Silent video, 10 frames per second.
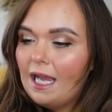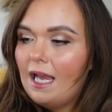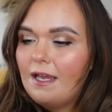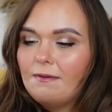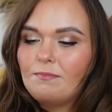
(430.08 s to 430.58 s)

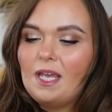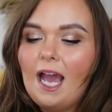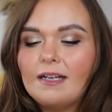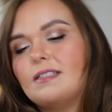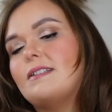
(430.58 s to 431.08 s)
Um, it
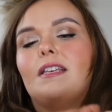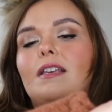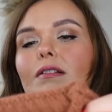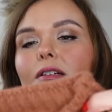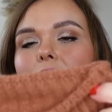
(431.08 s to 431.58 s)
has this
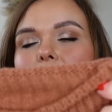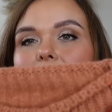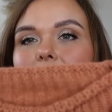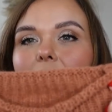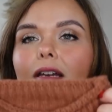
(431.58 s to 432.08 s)
cute little
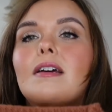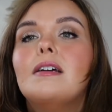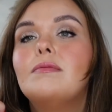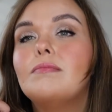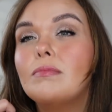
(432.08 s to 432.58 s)
like
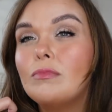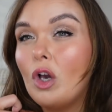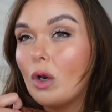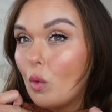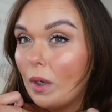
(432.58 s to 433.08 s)

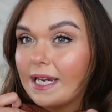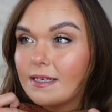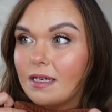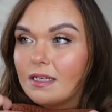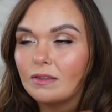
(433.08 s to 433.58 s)
not quite a
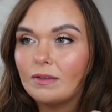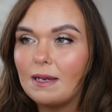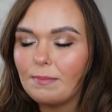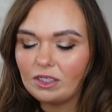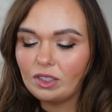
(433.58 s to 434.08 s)

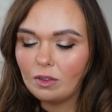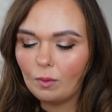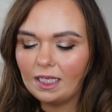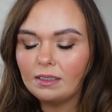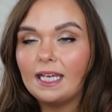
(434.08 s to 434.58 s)
turtleneck, but I do
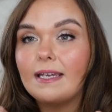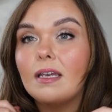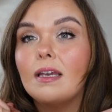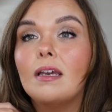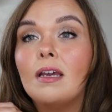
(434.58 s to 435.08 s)
quite like
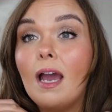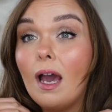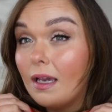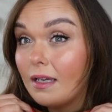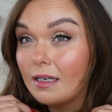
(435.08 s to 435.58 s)
a
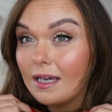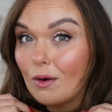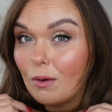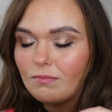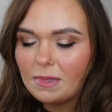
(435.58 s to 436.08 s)
higher
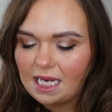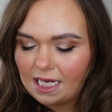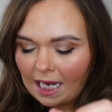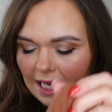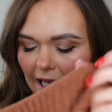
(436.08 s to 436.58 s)
neck on
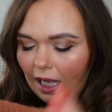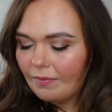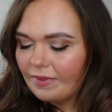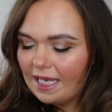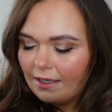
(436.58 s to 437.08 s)
me.
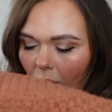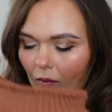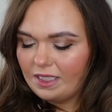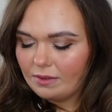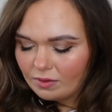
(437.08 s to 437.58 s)
And then
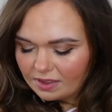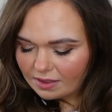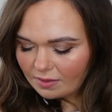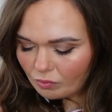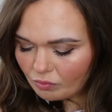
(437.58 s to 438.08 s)
what is
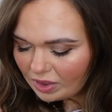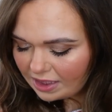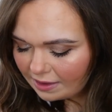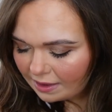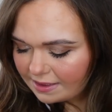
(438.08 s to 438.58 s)
also
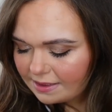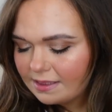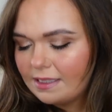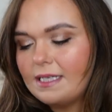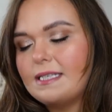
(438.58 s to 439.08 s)
really nice
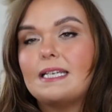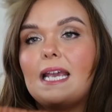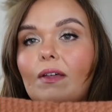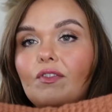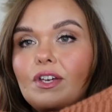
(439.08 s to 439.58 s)
is that it's
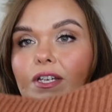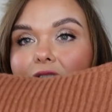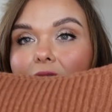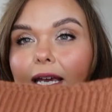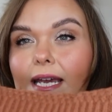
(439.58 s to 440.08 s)

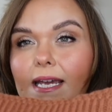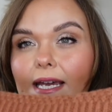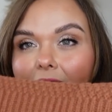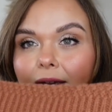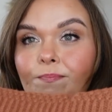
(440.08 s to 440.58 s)
gathered
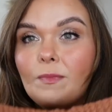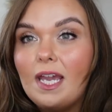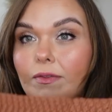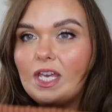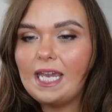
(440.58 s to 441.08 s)
here
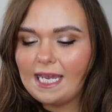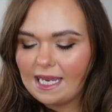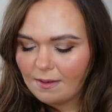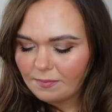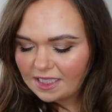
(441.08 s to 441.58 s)
at the
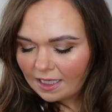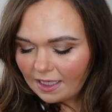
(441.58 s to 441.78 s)
hips.